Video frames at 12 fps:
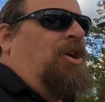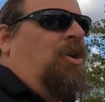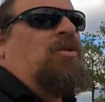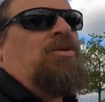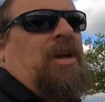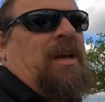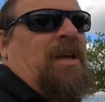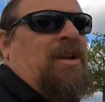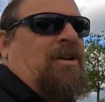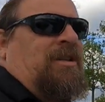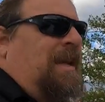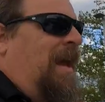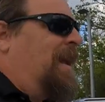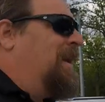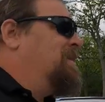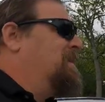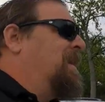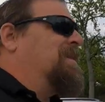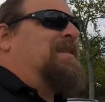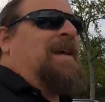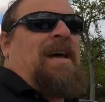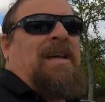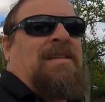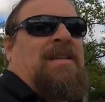usually in your settings, that
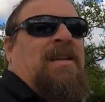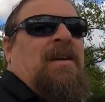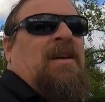says